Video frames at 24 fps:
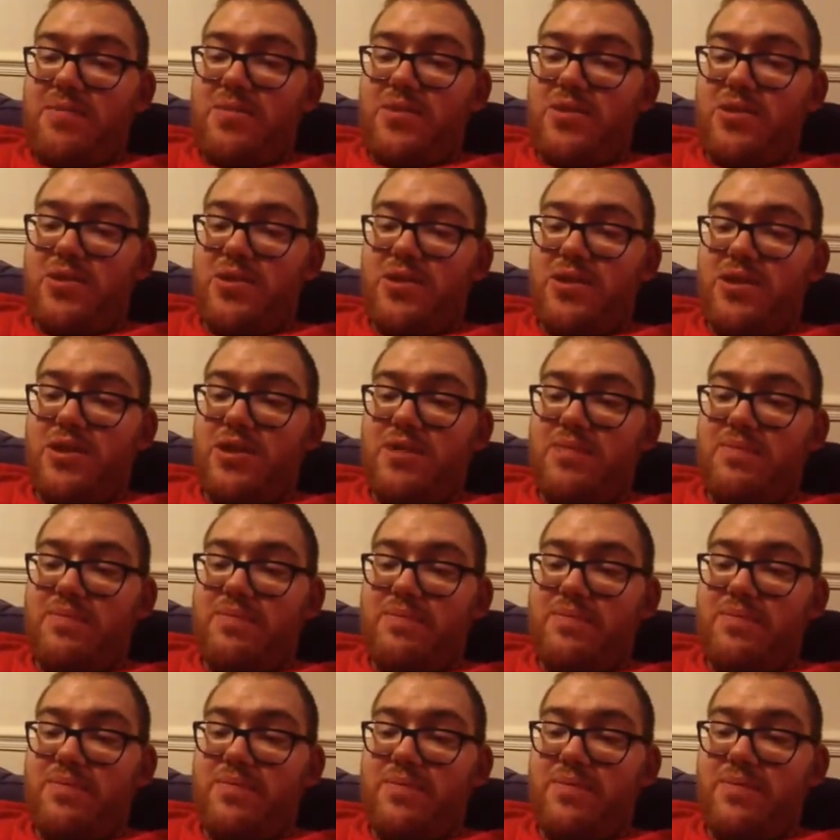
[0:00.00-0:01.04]
just
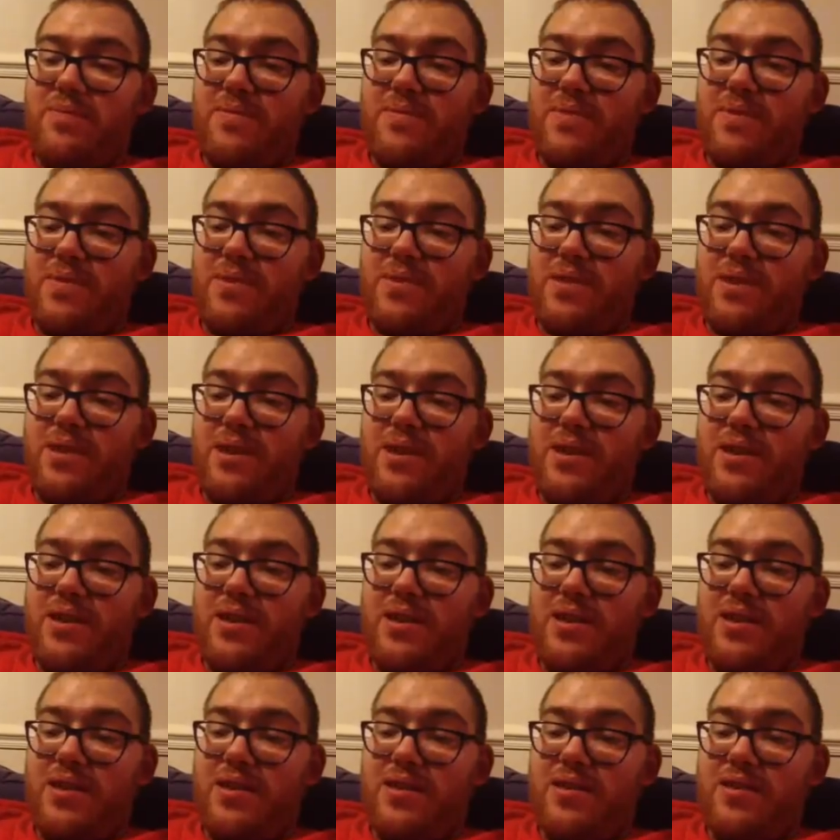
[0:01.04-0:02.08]
the
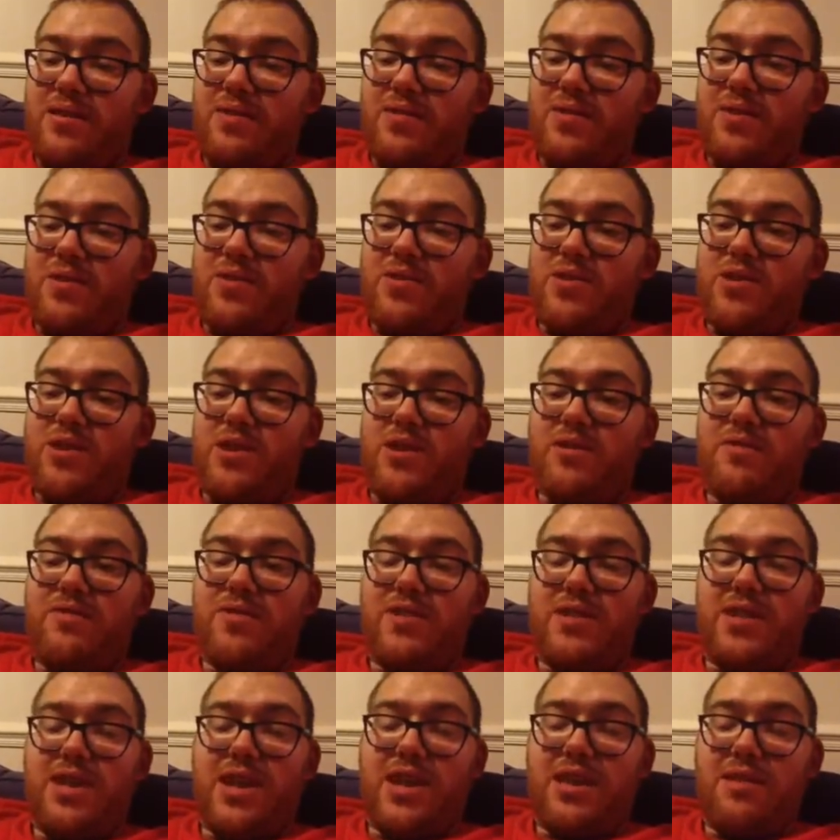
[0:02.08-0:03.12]
future for
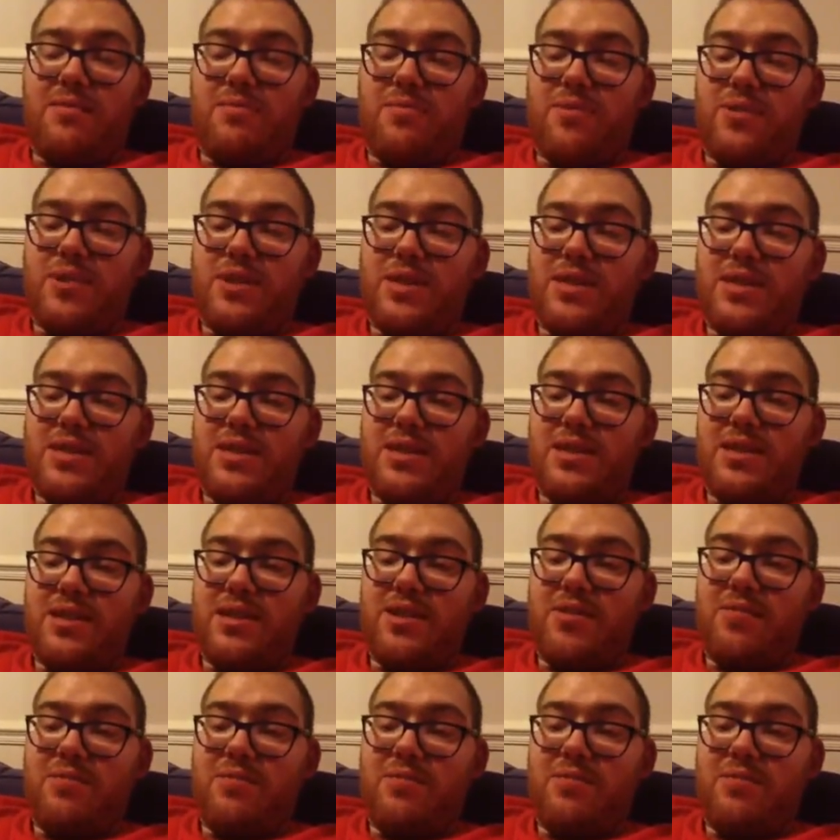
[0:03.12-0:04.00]
Tyler Breeze?